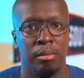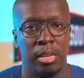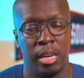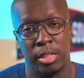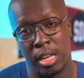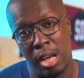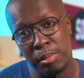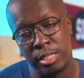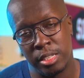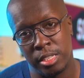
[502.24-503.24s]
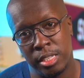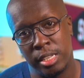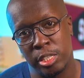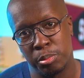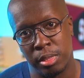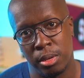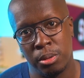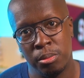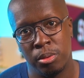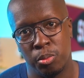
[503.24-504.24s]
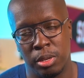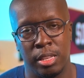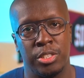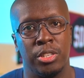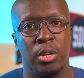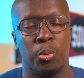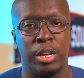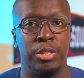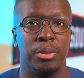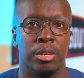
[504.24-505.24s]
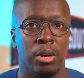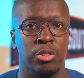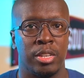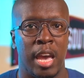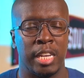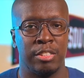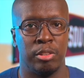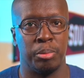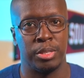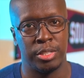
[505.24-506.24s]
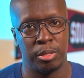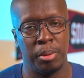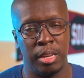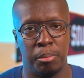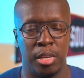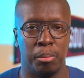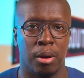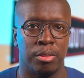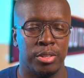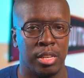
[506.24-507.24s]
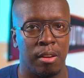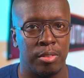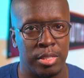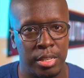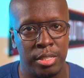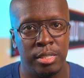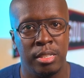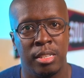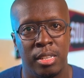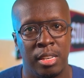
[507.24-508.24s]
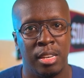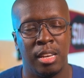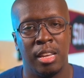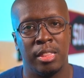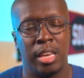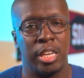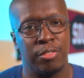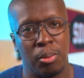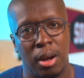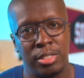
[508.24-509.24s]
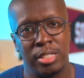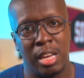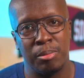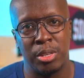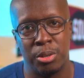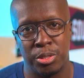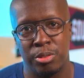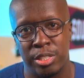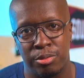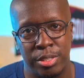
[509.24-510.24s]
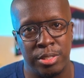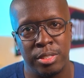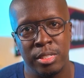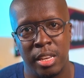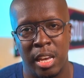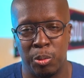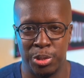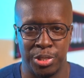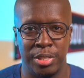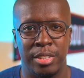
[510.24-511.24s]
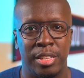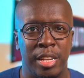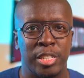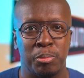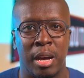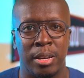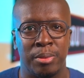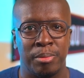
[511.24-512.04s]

in the comments and the details below, we'll let you know where you can go to actively participate and be a part of this conversation. Thank you for watching. I'm your host, Chris Richardson, and we'll see you in the next mile.